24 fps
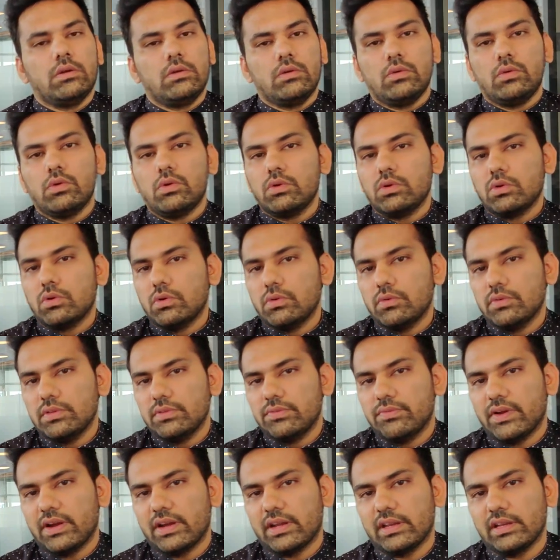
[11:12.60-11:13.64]
don't go with
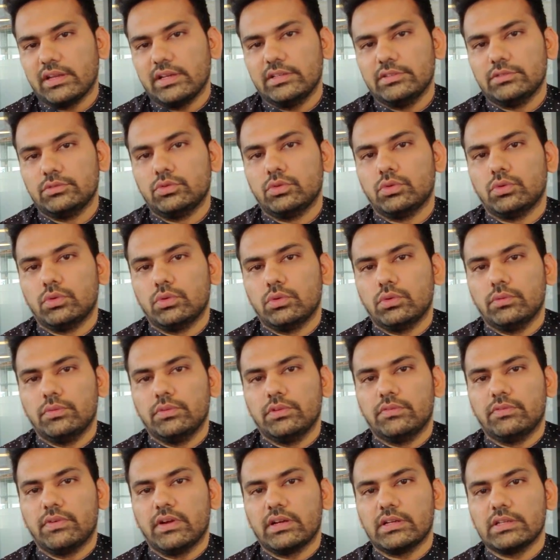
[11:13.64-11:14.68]
factory, guys. Don't go
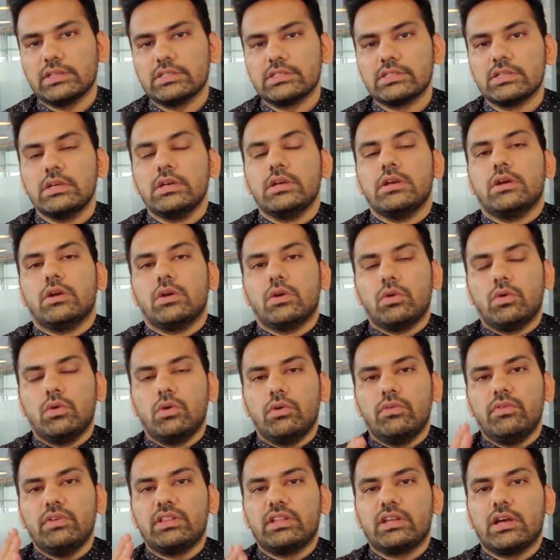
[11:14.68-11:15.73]
with factories, go
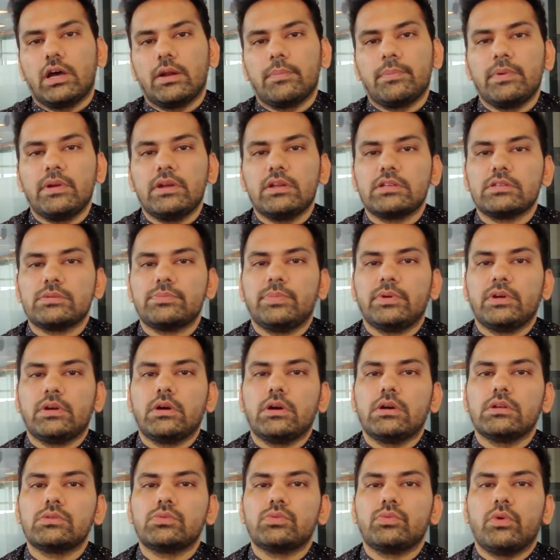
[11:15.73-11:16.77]
with carpenters.
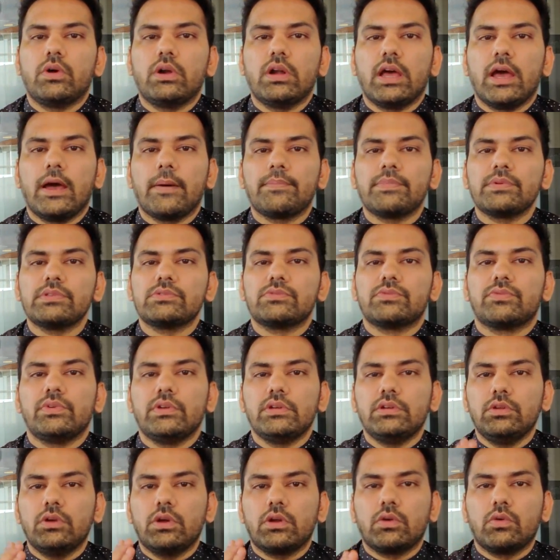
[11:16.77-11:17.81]
Because what happens
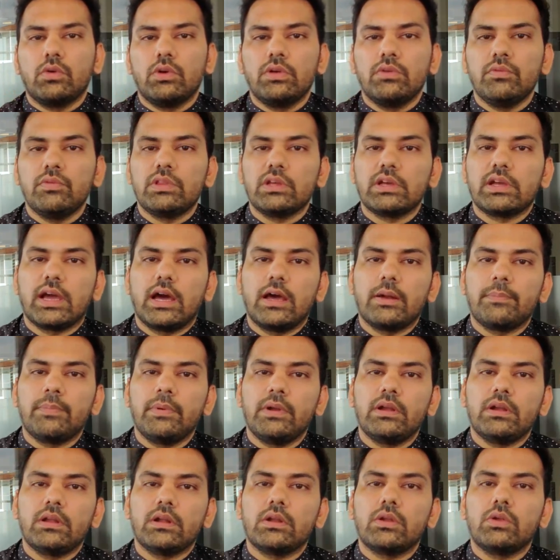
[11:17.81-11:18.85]
when you are going with a
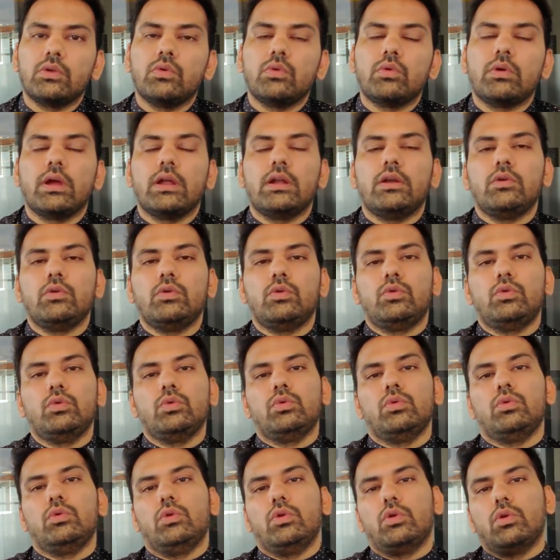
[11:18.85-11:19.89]
carpenter, you can
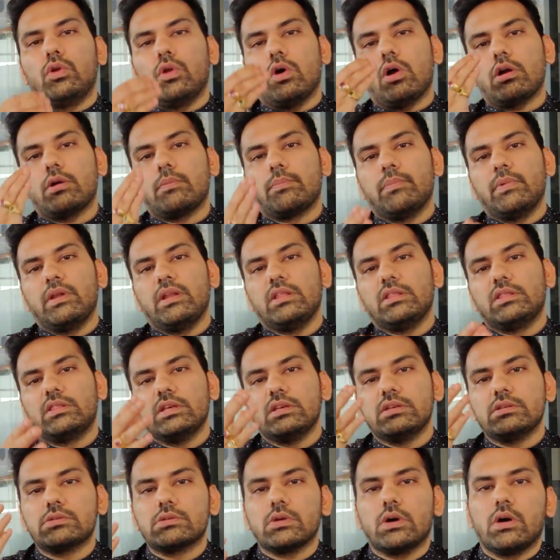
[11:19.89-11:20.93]
do lot many
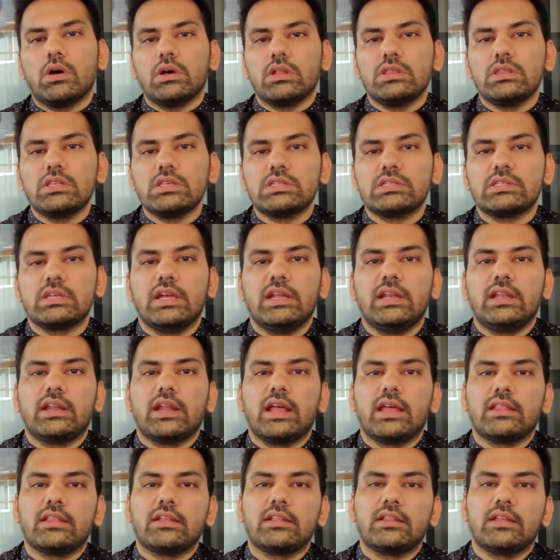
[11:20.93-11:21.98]
things on the site
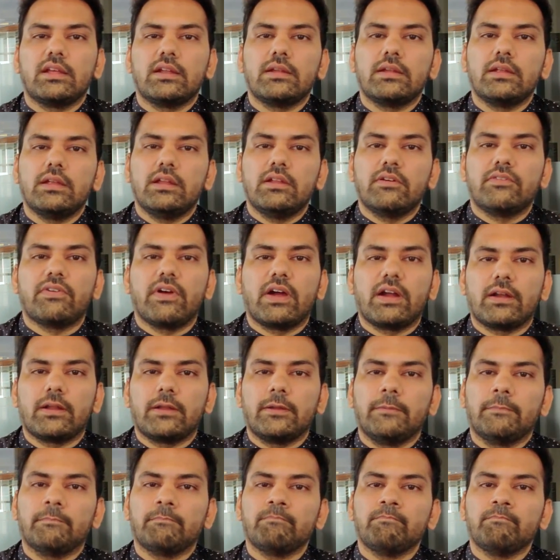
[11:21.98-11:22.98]
rather than in a factory.